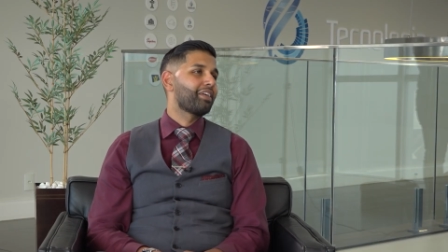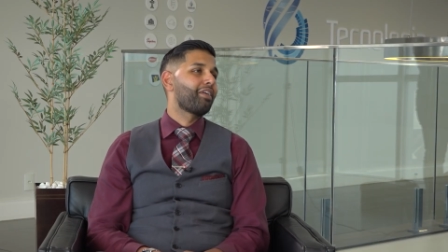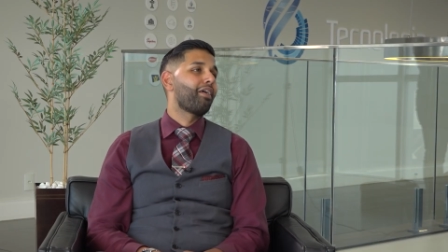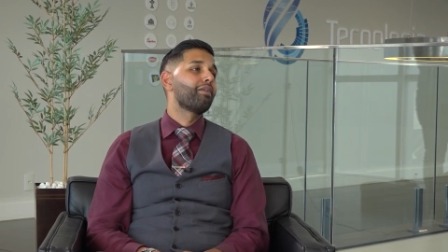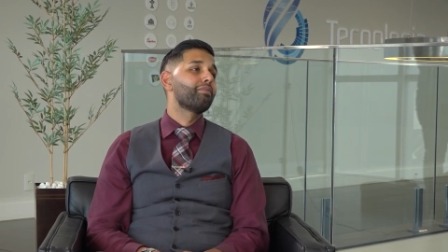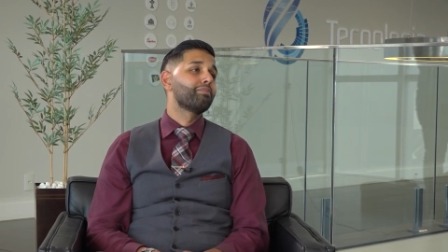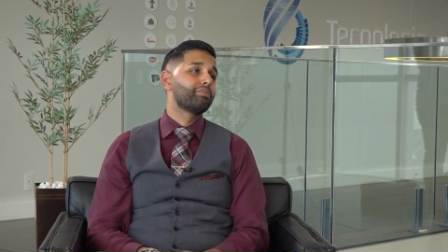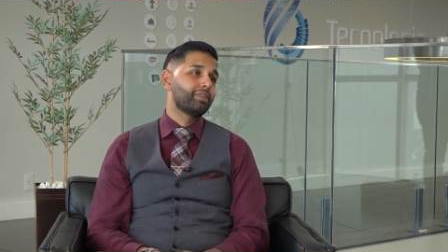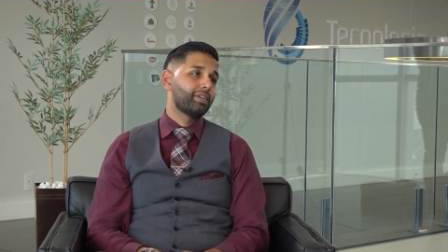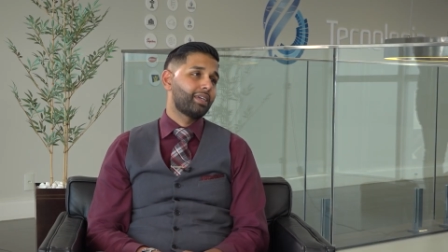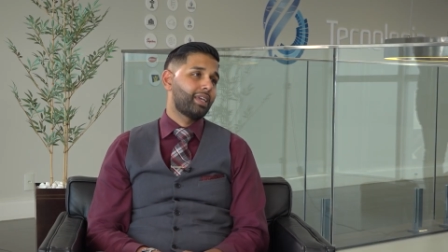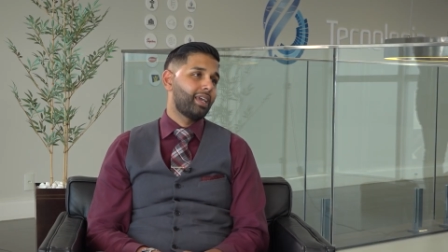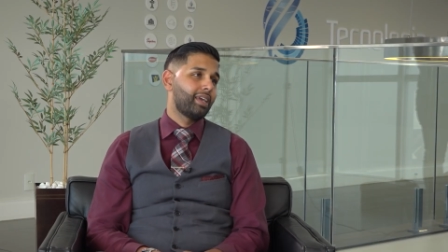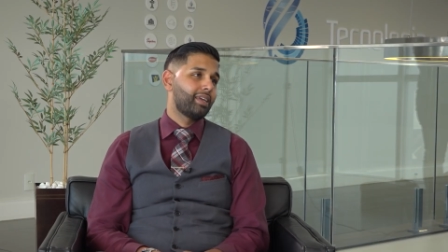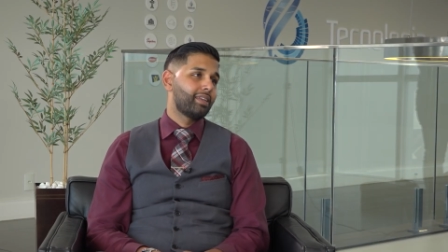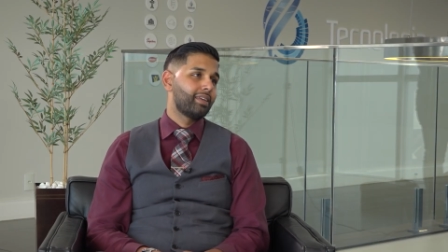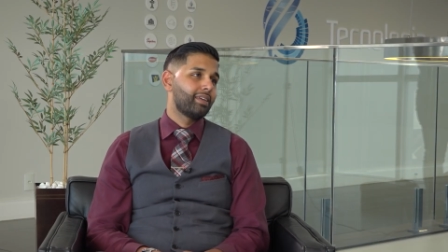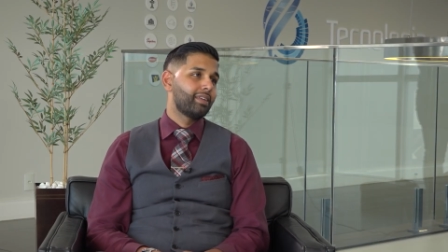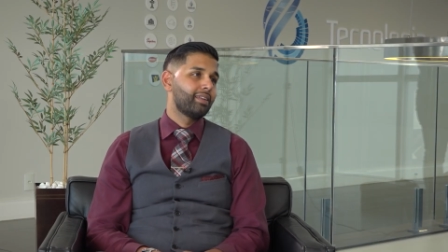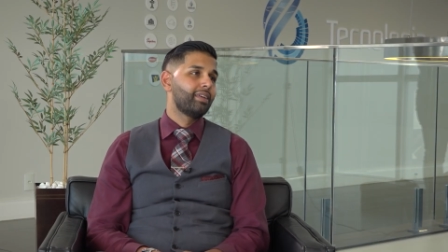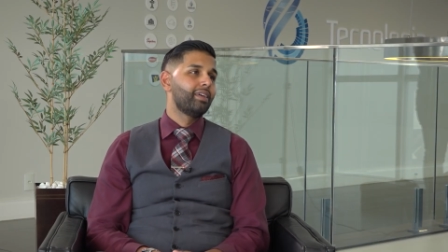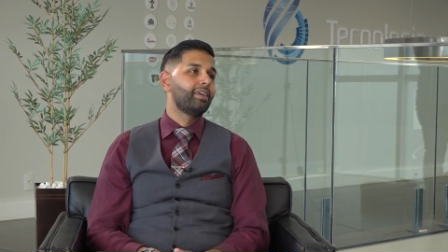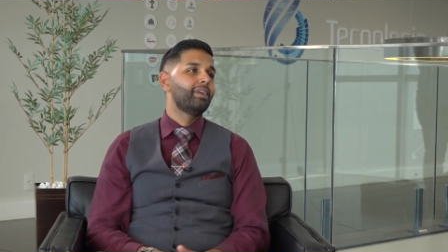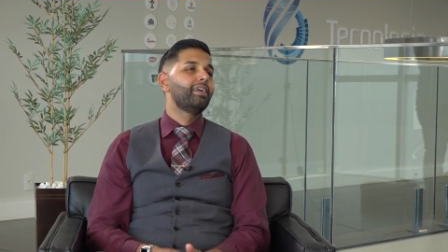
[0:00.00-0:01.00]

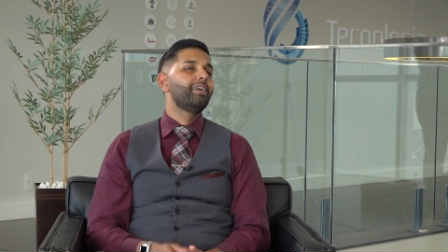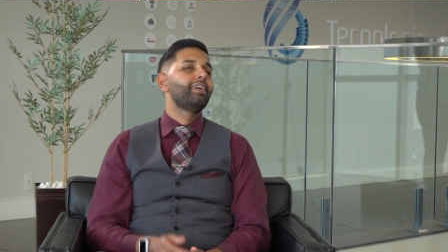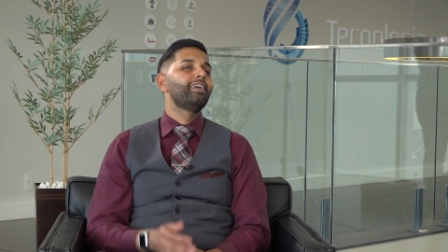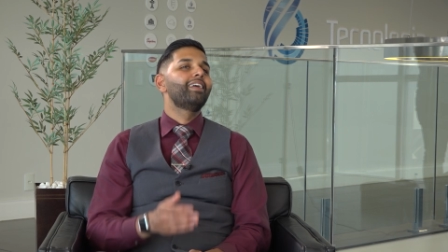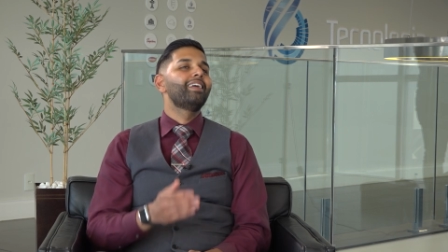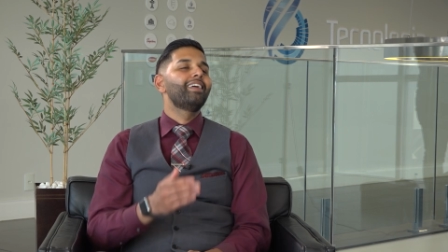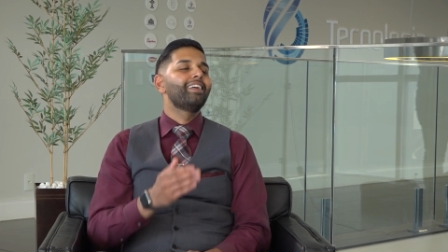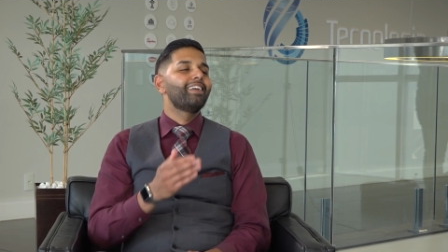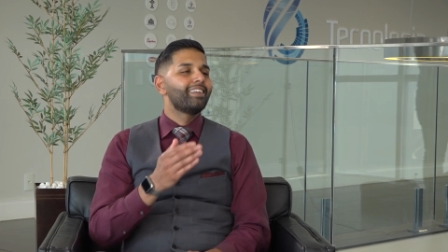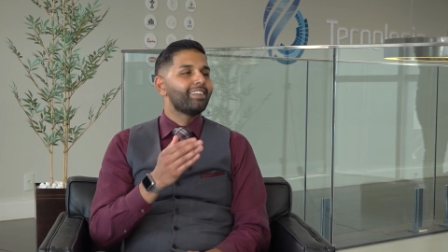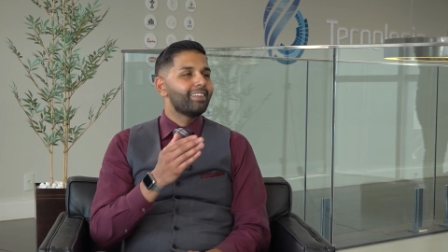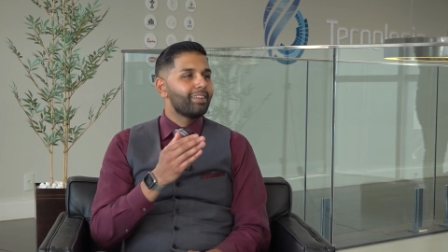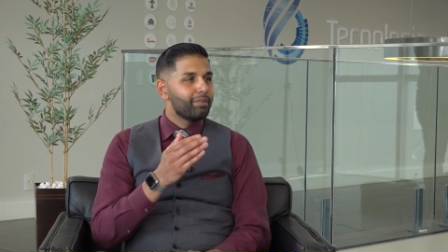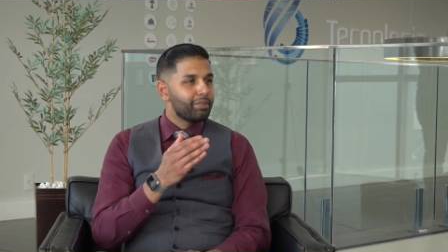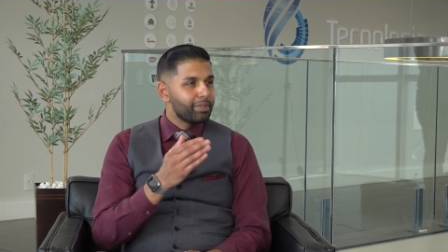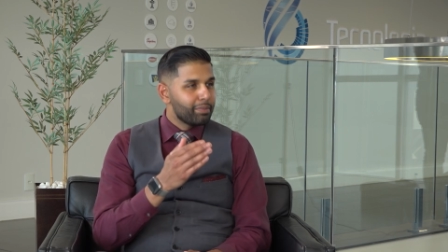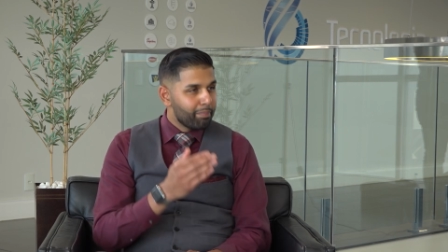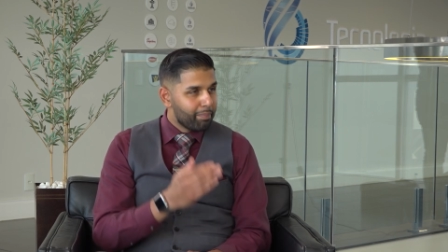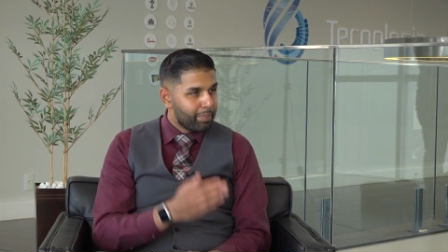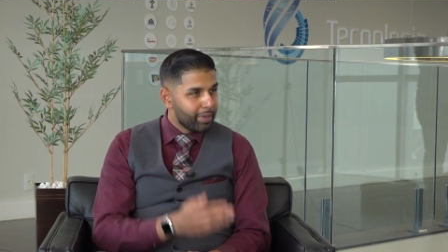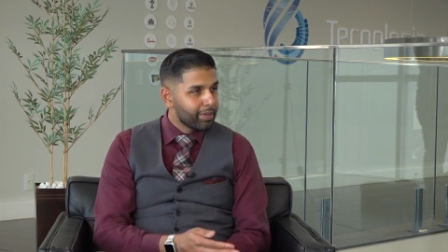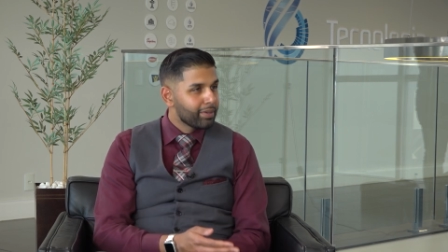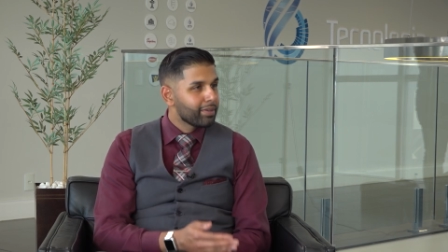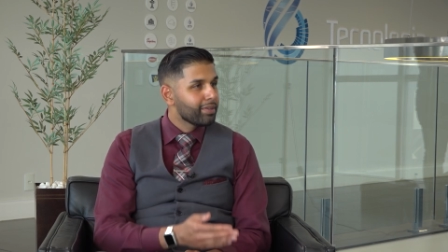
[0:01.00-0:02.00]
complicated
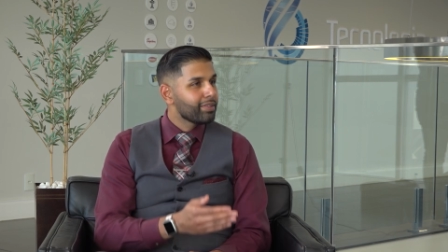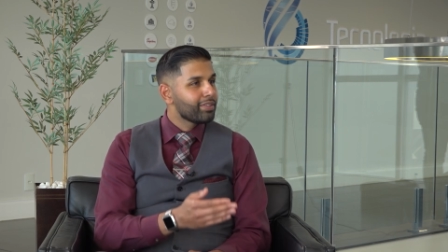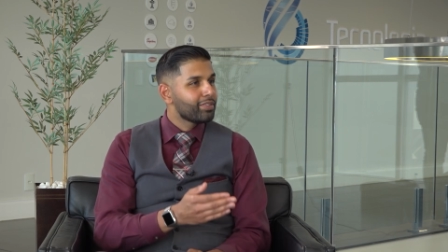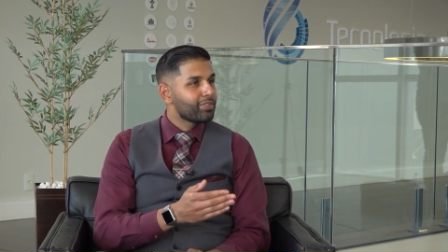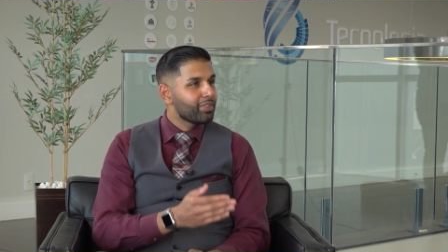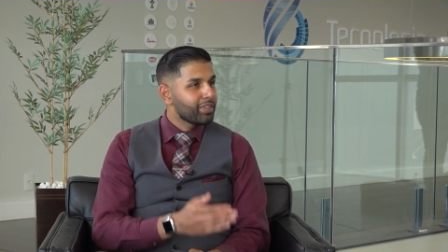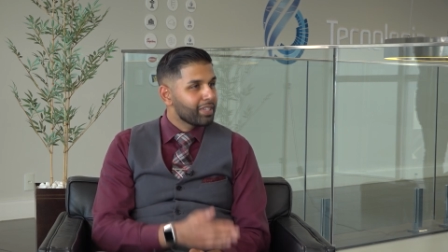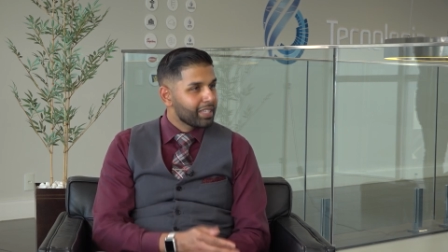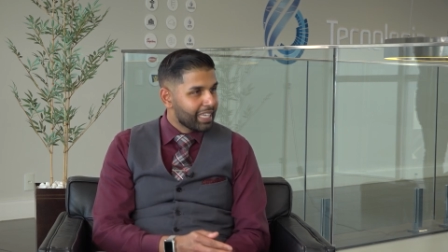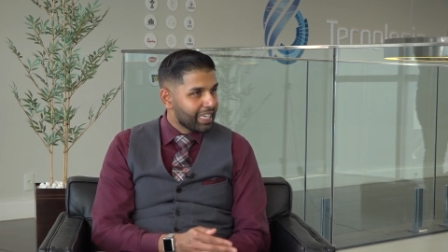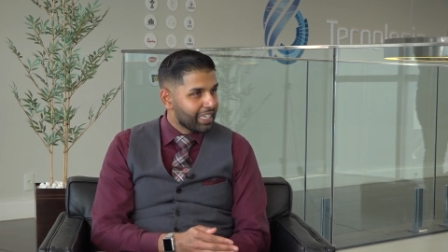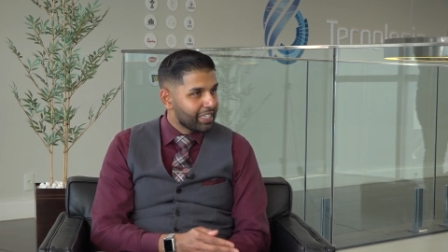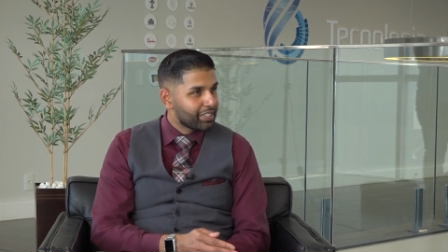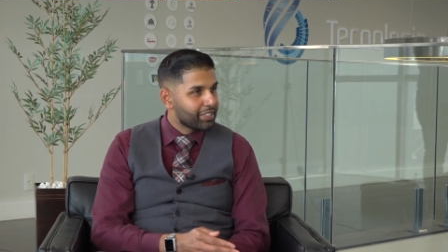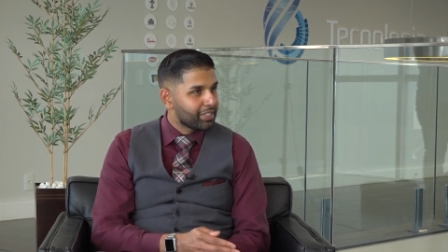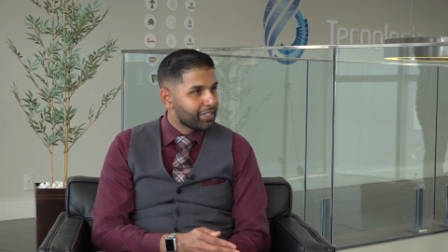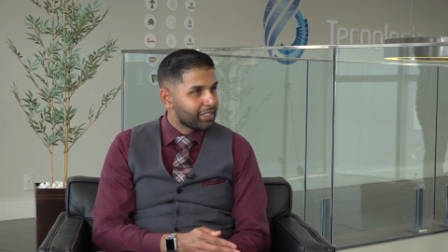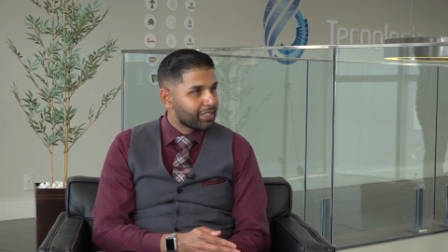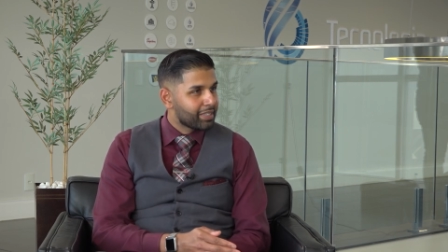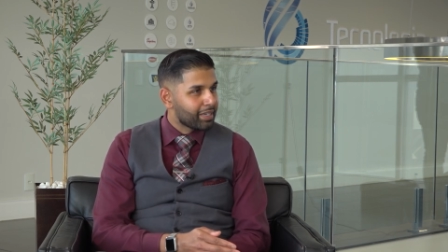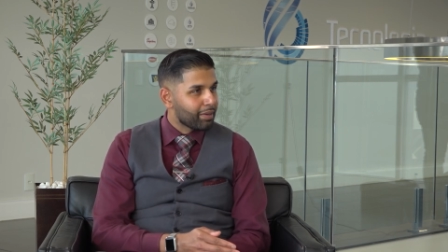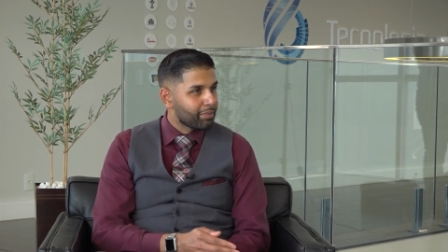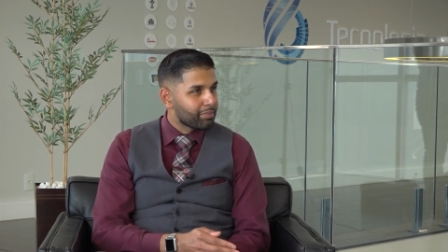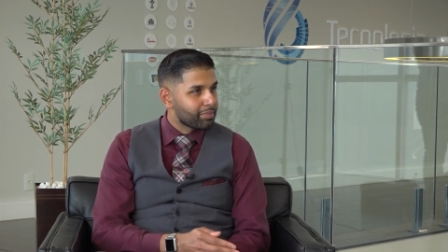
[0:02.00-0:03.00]
build
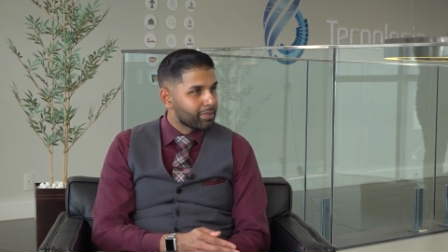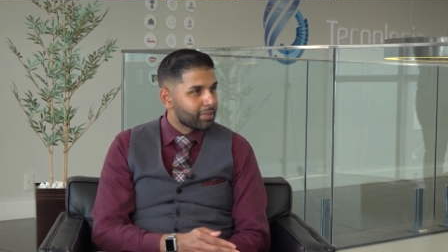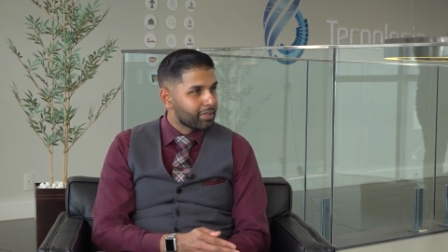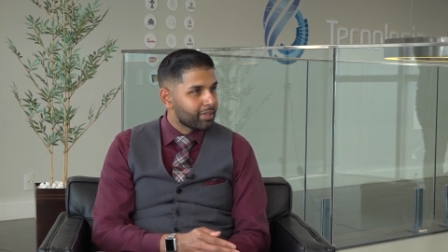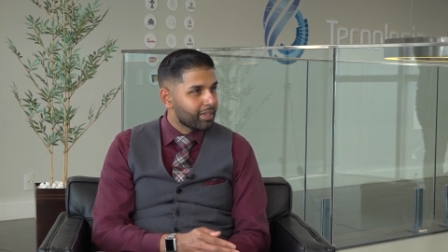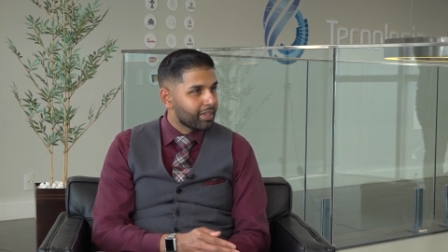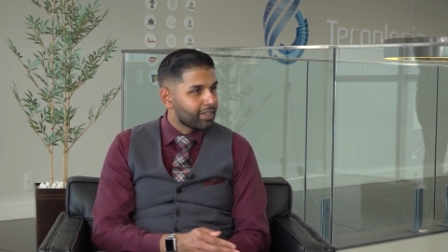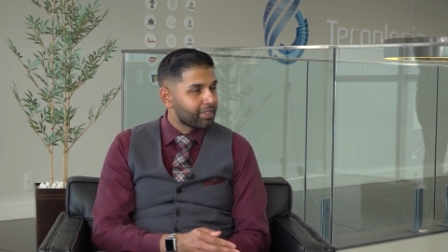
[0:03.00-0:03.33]
relationships.